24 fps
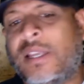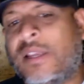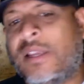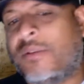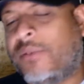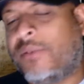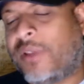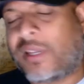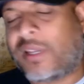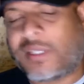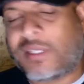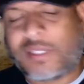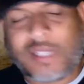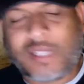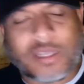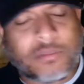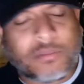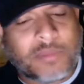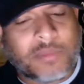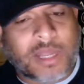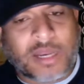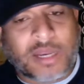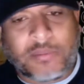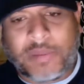We're gonna skip
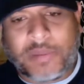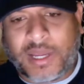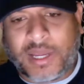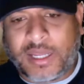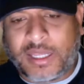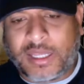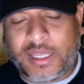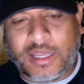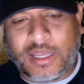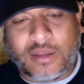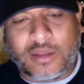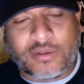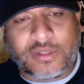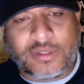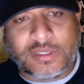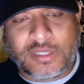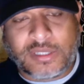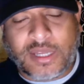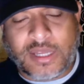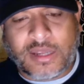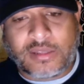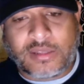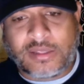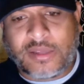Manny Pacquiao. He's
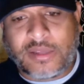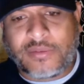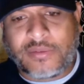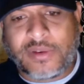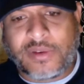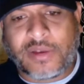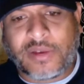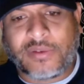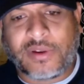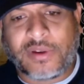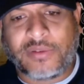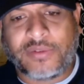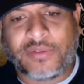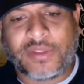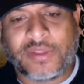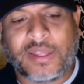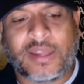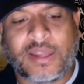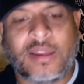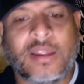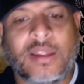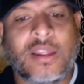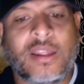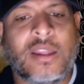definitely not ready for
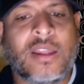that.